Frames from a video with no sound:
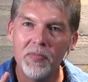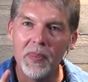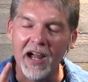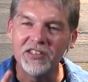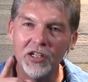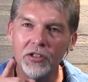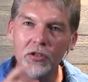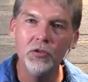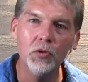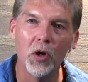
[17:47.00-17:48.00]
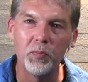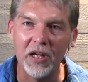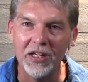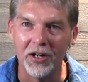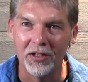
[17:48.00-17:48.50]
I tell you, you are
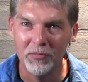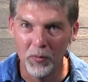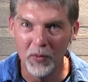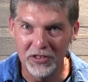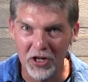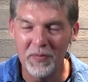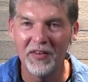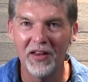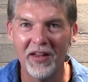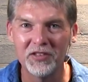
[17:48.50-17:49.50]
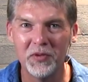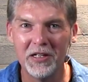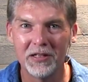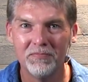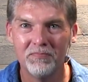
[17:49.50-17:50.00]
Peter. Remember, we talked about that last
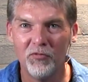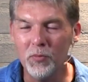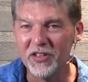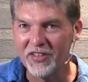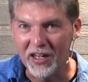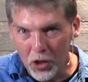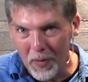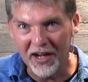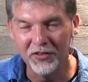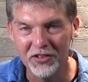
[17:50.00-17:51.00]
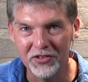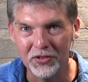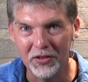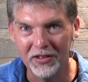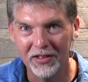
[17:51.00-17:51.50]
week? If you missed that, go back and listen
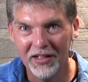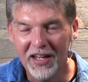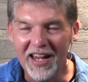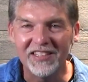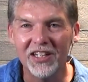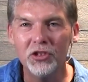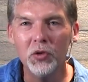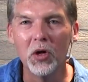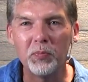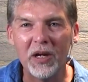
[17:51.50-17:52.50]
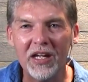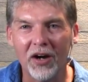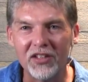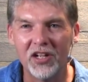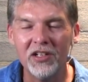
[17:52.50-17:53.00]
to it. He said, You are Peter.
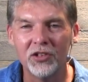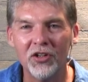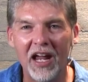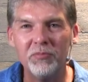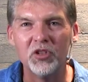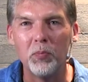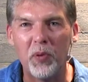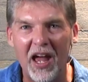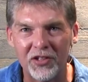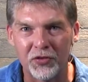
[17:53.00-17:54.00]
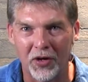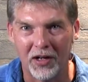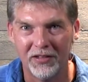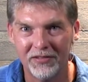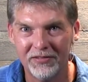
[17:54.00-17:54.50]
I changed your name to Petra.
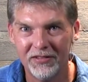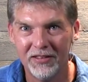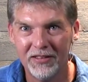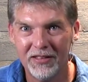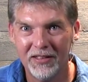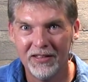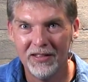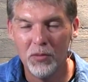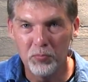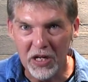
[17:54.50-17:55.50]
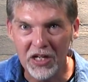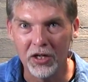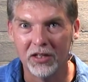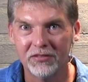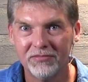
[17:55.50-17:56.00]
Peter.